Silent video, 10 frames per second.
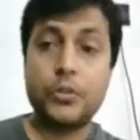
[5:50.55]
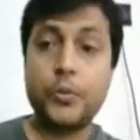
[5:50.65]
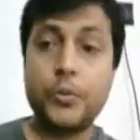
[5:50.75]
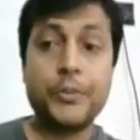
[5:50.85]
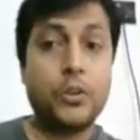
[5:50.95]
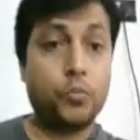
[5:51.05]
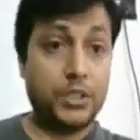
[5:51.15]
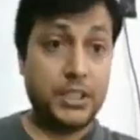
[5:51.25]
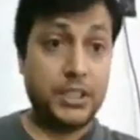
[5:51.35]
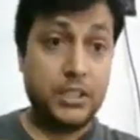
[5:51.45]
so
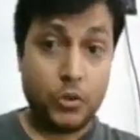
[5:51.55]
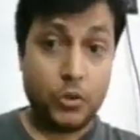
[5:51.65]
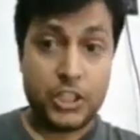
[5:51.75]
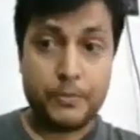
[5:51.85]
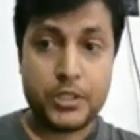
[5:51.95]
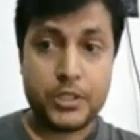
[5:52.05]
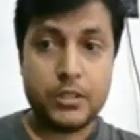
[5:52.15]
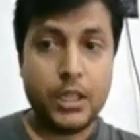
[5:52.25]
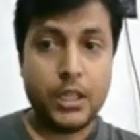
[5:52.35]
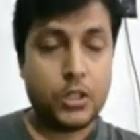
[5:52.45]
what is Koch
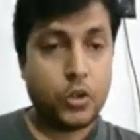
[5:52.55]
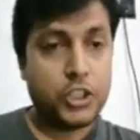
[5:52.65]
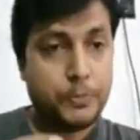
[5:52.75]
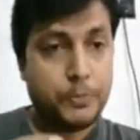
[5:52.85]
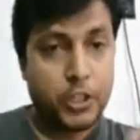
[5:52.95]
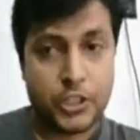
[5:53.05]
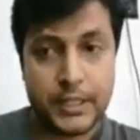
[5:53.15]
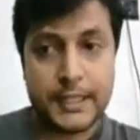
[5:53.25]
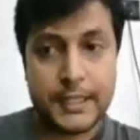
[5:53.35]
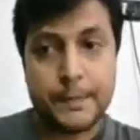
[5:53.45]

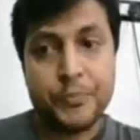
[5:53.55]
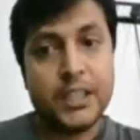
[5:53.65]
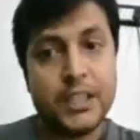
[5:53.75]
postulate?